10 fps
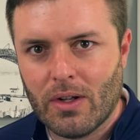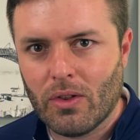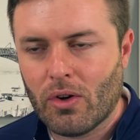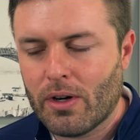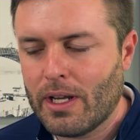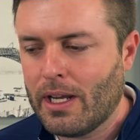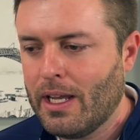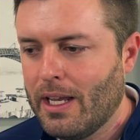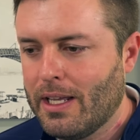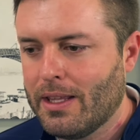on learning
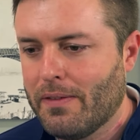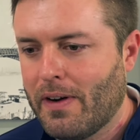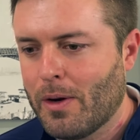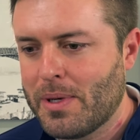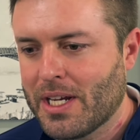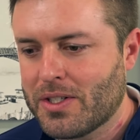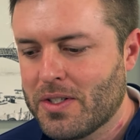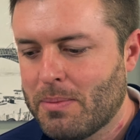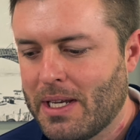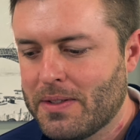in the fire protection
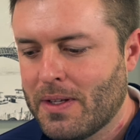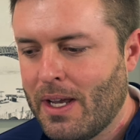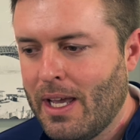space.